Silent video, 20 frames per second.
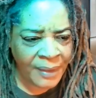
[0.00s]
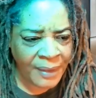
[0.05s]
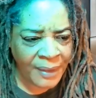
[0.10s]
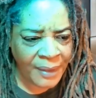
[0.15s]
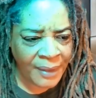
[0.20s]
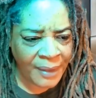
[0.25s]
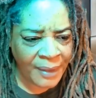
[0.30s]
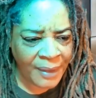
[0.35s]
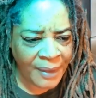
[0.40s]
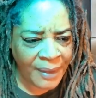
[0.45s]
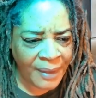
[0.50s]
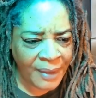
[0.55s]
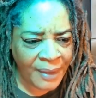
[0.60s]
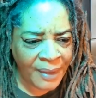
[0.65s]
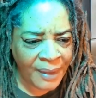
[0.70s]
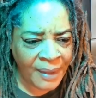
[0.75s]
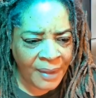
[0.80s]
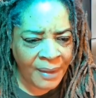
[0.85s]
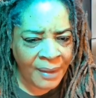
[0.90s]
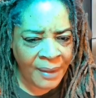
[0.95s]

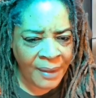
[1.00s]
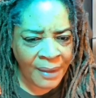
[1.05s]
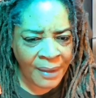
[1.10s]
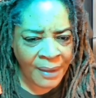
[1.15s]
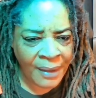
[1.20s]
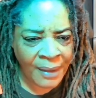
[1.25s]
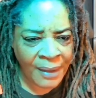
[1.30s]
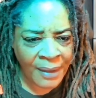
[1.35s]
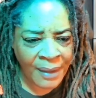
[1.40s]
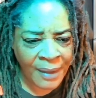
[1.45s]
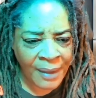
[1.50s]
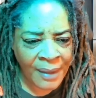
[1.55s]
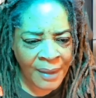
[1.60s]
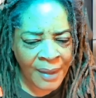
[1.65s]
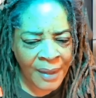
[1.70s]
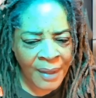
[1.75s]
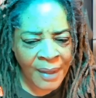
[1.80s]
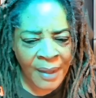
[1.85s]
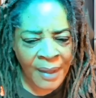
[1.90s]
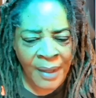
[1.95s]

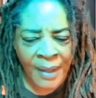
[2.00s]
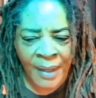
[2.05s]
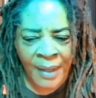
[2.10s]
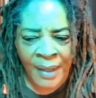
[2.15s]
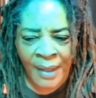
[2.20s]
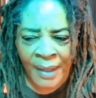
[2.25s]
(silence)